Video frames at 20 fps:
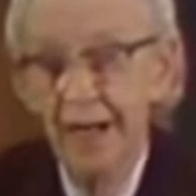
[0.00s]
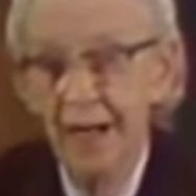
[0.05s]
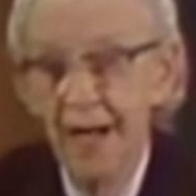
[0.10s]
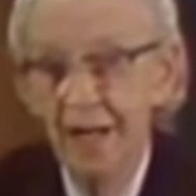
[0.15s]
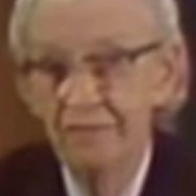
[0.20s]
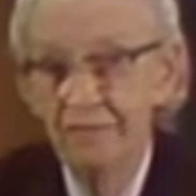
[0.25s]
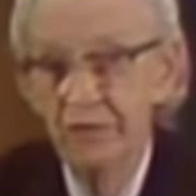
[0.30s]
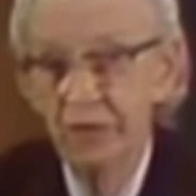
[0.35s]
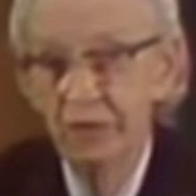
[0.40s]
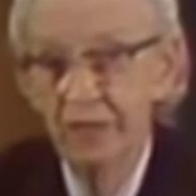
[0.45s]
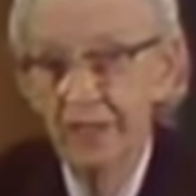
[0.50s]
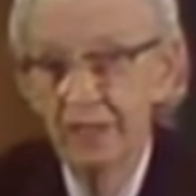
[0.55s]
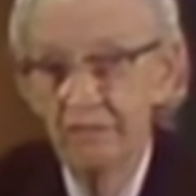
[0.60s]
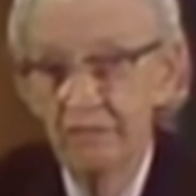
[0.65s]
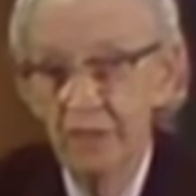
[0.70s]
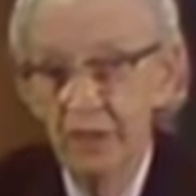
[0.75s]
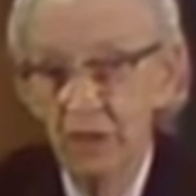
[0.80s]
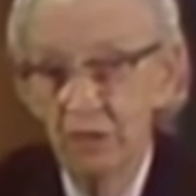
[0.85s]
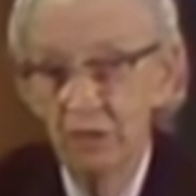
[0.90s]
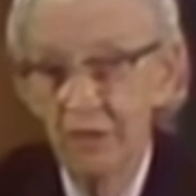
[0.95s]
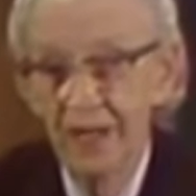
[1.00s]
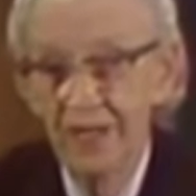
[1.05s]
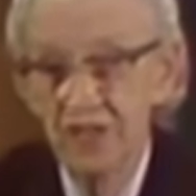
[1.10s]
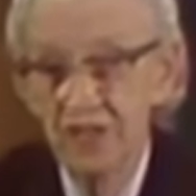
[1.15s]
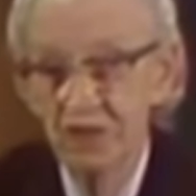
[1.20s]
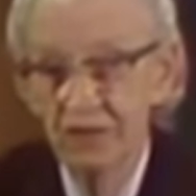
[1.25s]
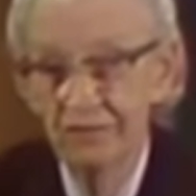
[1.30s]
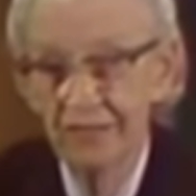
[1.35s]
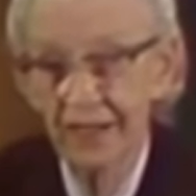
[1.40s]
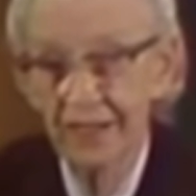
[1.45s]
if you'll give me a red
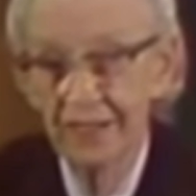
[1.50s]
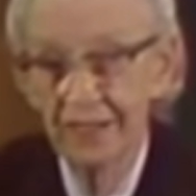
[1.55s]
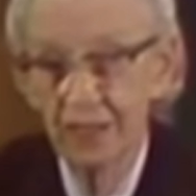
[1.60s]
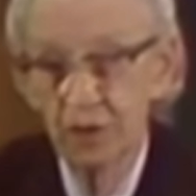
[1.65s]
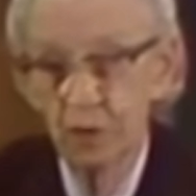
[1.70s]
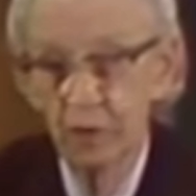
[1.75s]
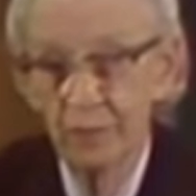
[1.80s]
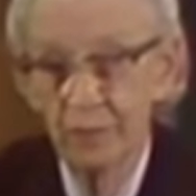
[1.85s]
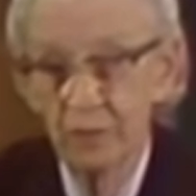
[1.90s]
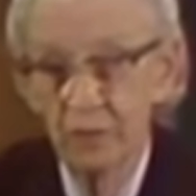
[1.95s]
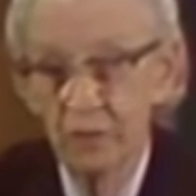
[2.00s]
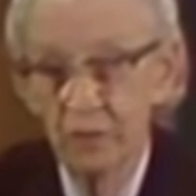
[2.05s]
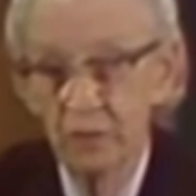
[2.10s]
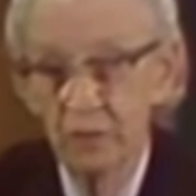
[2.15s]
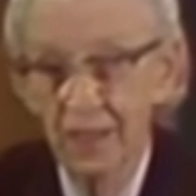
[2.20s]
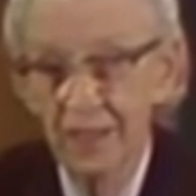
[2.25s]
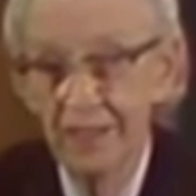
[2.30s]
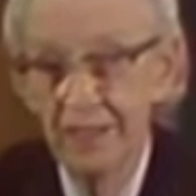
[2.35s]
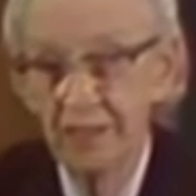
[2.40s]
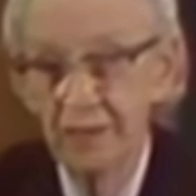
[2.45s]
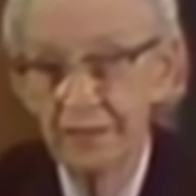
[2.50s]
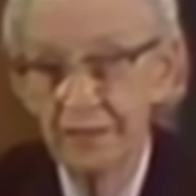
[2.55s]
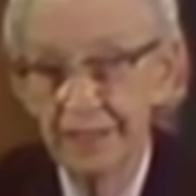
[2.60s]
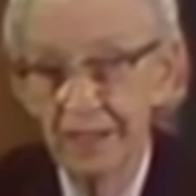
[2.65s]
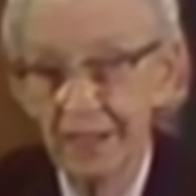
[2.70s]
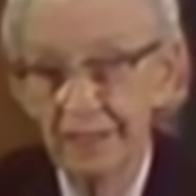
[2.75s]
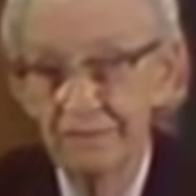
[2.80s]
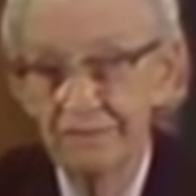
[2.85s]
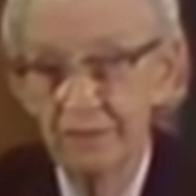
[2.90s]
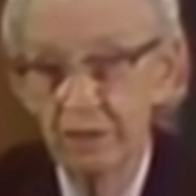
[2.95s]
Chevette equipped with a radio
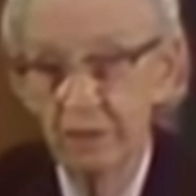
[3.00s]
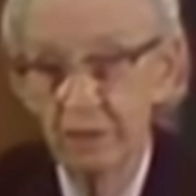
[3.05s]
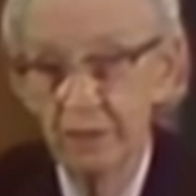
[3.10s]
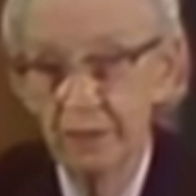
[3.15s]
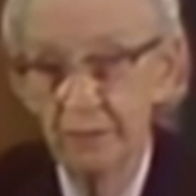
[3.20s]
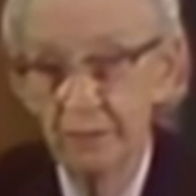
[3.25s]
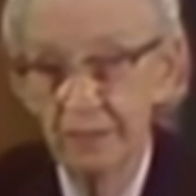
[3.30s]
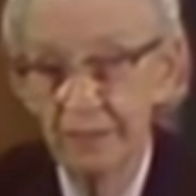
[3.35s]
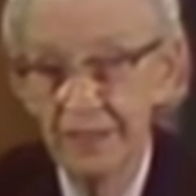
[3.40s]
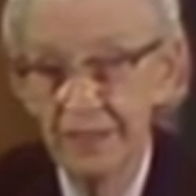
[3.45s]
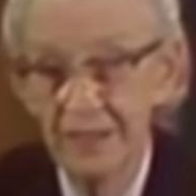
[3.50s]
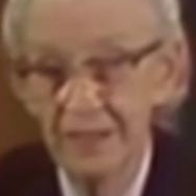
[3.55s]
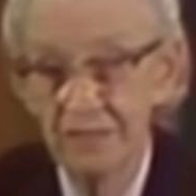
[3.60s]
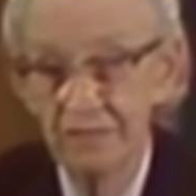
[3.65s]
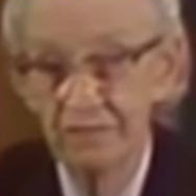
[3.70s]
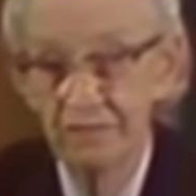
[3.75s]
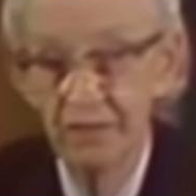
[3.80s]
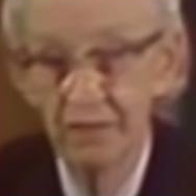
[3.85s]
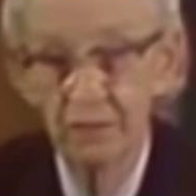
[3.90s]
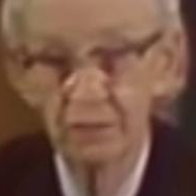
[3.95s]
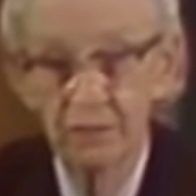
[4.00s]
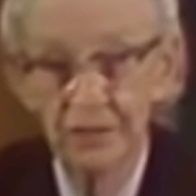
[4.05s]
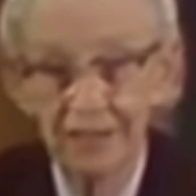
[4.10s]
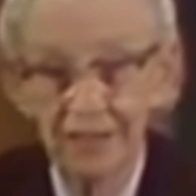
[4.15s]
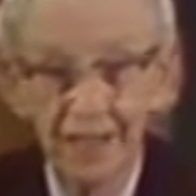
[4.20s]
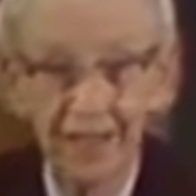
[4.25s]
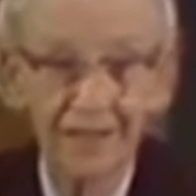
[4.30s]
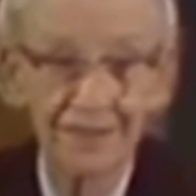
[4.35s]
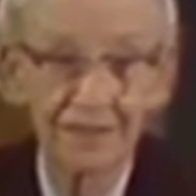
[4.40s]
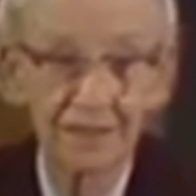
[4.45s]
telephone and please fill it with
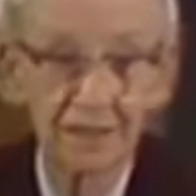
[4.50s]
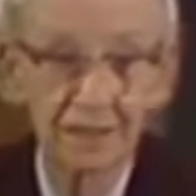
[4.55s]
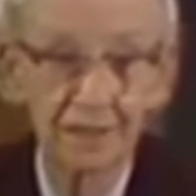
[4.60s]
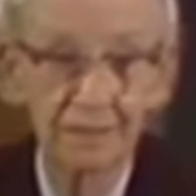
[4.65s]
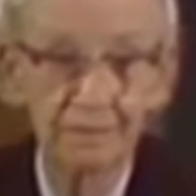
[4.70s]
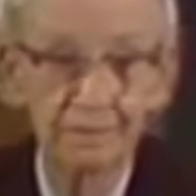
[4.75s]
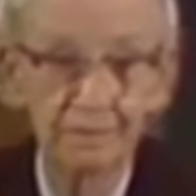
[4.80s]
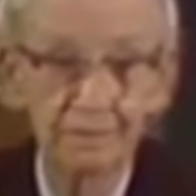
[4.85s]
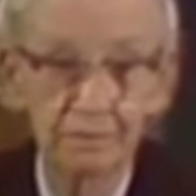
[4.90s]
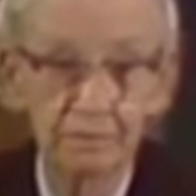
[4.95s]
gasoline.